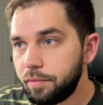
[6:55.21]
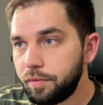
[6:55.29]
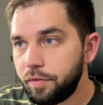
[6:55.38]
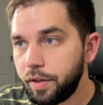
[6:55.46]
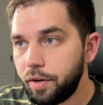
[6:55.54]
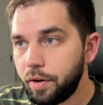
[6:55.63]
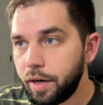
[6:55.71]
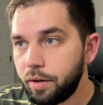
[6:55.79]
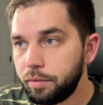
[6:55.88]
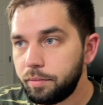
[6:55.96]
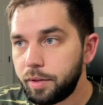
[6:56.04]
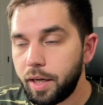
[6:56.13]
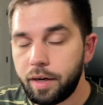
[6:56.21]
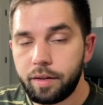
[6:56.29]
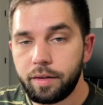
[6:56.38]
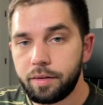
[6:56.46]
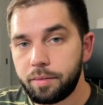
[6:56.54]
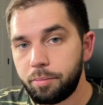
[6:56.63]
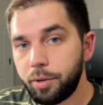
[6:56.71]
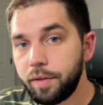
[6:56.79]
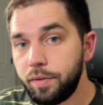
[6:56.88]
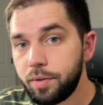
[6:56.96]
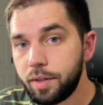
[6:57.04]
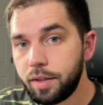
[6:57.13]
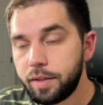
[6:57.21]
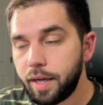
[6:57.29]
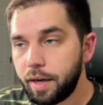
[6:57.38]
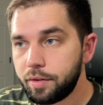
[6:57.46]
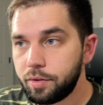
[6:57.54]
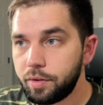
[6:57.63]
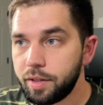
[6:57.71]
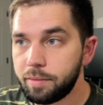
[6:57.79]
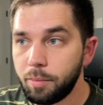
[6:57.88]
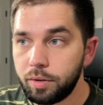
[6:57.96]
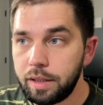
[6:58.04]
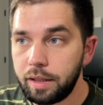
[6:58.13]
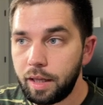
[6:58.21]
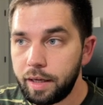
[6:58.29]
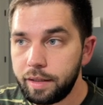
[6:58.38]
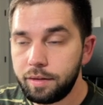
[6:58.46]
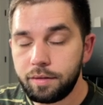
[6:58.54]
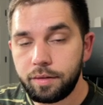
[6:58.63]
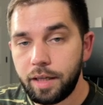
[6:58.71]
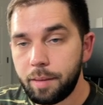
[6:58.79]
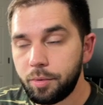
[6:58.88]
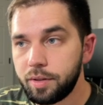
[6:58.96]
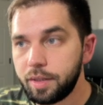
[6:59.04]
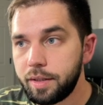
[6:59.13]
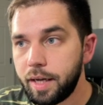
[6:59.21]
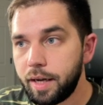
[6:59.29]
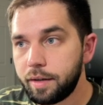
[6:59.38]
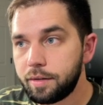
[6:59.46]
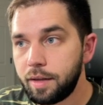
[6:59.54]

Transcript: figure out kind of this preview syntax or this multi-line YAML syntax,